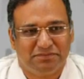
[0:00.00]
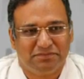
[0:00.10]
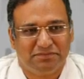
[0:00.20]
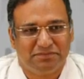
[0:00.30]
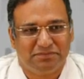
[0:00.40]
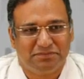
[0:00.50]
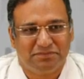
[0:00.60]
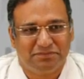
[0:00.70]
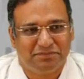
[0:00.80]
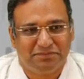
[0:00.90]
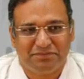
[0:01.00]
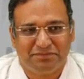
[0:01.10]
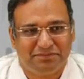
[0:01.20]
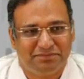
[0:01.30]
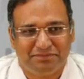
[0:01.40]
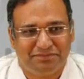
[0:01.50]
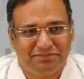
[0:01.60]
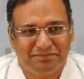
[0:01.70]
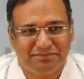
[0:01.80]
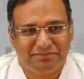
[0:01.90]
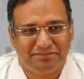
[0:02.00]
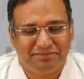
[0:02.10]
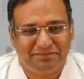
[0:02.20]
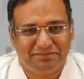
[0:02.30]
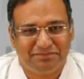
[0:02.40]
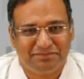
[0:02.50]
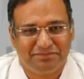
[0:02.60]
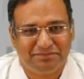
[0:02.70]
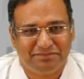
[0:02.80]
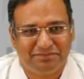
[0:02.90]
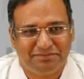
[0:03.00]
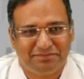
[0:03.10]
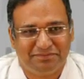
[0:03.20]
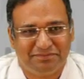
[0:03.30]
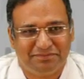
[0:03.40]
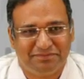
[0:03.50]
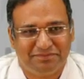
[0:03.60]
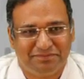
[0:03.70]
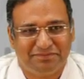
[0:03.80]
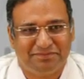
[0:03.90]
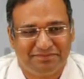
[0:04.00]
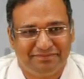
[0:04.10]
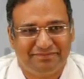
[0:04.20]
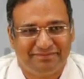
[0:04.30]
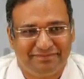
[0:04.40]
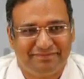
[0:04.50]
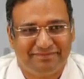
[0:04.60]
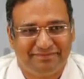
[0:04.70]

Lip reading: (not speaking)